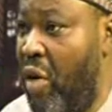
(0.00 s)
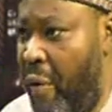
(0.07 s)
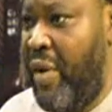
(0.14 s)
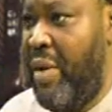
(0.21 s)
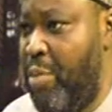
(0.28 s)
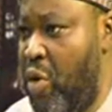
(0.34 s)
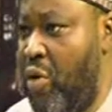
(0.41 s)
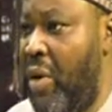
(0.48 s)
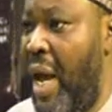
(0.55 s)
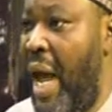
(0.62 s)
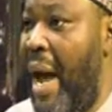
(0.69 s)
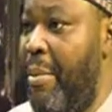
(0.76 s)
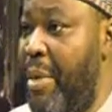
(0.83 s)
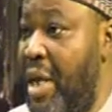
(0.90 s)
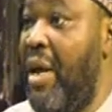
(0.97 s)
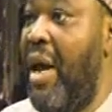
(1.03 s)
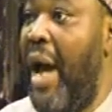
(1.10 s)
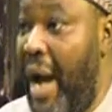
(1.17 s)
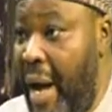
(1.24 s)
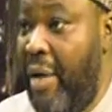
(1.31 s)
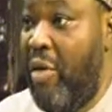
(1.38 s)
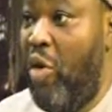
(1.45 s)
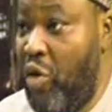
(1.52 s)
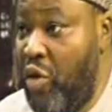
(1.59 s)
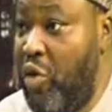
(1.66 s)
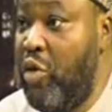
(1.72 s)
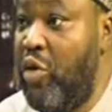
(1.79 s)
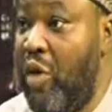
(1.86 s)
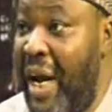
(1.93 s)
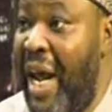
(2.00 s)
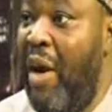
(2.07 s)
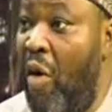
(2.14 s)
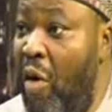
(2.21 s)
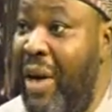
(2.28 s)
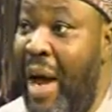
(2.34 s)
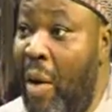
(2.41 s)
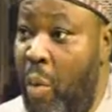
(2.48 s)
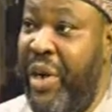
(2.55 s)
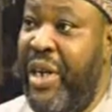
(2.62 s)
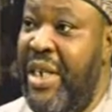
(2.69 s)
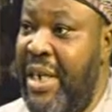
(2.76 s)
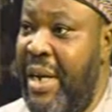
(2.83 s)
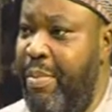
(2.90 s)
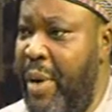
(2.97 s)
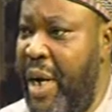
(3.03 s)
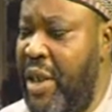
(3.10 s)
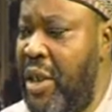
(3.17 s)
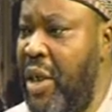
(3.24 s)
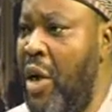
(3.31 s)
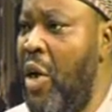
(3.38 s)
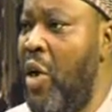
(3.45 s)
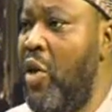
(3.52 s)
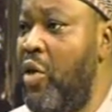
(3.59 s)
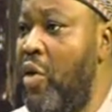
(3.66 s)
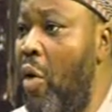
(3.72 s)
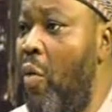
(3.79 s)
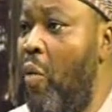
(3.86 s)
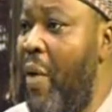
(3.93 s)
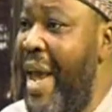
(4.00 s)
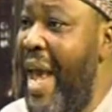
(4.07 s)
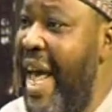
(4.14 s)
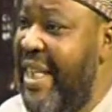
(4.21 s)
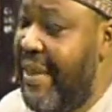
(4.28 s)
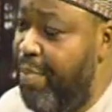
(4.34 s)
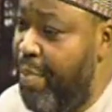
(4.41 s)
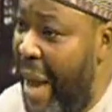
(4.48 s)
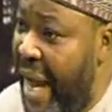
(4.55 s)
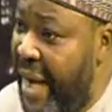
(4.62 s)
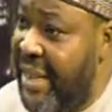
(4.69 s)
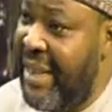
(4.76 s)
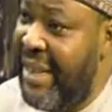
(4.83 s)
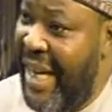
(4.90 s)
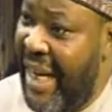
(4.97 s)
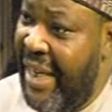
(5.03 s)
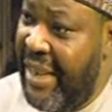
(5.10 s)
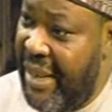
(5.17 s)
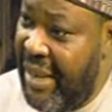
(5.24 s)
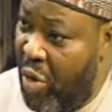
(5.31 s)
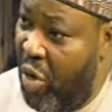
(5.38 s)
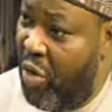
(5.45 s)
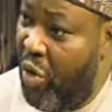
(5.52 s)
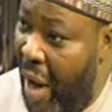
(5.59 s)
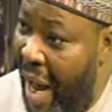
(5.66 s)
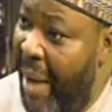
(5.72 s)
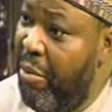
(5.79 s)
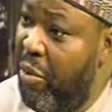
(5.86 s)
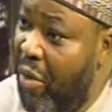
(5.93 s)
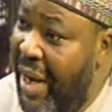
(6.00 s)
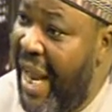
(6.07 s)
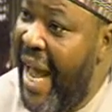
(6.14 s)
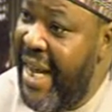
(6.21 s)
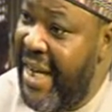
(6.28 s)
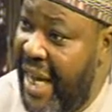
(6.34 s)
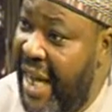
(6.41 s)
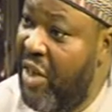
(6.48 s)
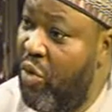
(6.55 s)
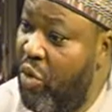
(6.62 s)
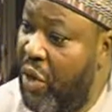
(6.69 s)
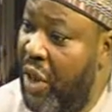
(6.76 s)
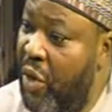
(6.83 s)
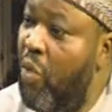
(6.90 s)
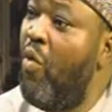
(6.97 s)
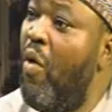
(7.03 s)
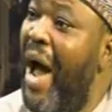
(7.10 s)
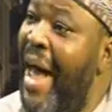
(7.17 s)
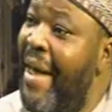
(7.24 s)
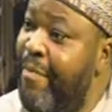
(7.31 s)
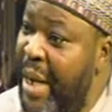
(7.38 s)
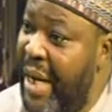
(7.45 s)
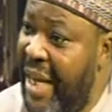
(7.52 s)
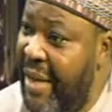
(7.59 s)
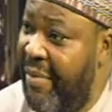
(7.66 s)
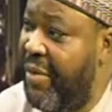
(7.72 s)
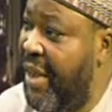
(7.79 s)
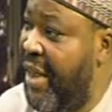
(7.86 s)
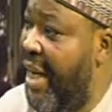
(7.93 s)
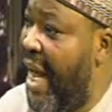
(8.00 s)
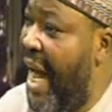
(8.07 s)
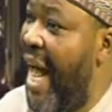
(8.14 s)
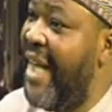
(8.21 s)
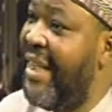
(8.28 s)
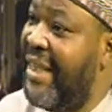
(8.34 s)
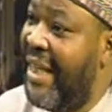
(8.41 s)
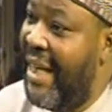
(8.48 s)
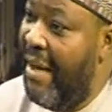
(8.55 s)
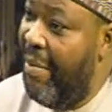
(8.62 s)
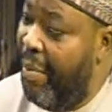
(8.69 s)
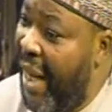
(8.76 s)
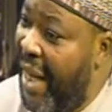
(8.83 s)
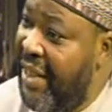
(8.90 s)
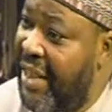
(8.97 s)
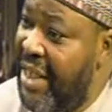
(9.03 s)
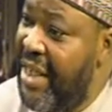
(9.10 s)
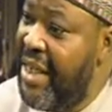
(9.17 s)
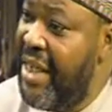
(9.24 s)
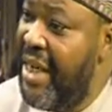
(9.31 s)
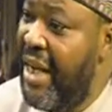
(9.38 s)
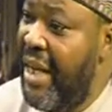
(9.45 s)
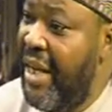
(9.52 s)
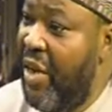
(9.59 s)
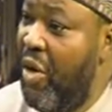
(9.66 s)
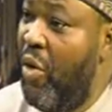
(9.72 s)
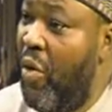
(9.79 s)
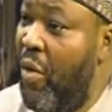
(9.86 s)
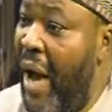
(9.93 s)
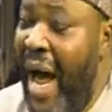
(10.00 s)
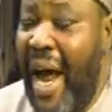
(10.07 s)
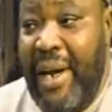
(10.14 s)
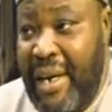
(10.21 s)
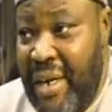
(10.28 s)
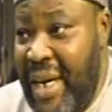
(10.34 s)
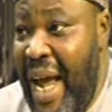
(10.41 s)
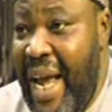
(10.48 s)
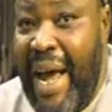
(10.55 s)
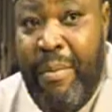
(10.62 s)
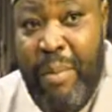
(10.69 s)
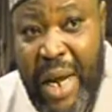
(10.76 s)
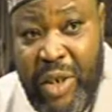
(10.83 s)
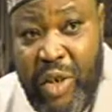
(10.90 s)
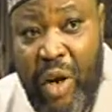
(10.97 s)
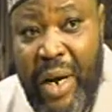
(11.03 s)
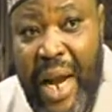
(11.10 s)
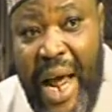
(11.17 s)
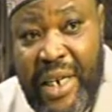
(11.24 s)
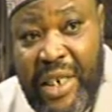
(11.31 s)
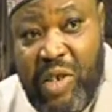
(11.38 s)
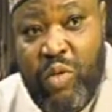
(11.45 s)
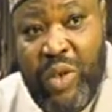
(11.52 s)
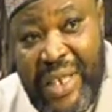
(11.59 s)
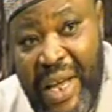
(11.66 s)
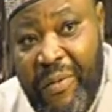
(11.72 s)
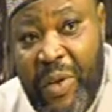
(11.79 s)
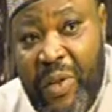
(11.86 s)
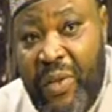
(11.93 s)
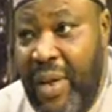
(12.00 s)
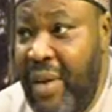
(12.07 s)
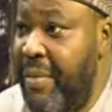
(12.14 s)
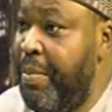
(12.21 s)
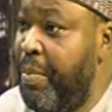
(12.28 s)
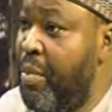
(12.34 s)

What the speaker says: of constitutional order within the party. So we expect that Dr. Abdullahi Ganduje, who I believe has the capacity, you know, and like I mentioned, Article 17,